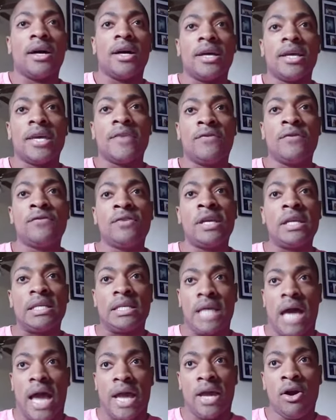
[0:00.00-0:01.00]
If you've seen
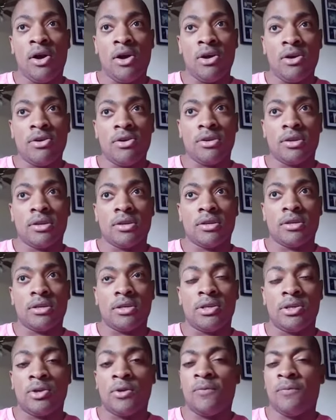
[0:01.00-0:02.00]
Die Hard,
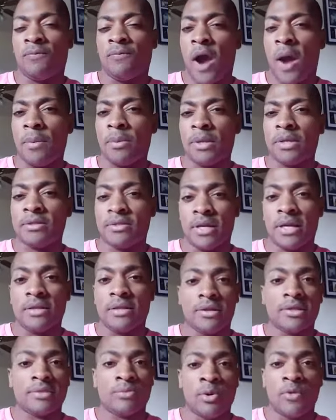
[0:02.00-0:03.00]
you've probably seen
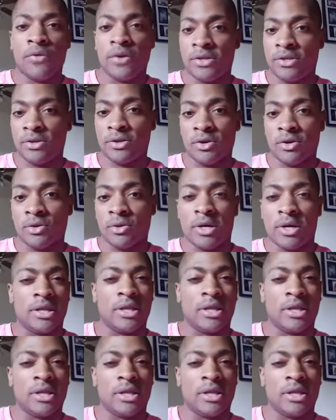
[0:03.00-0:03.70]
this movie too.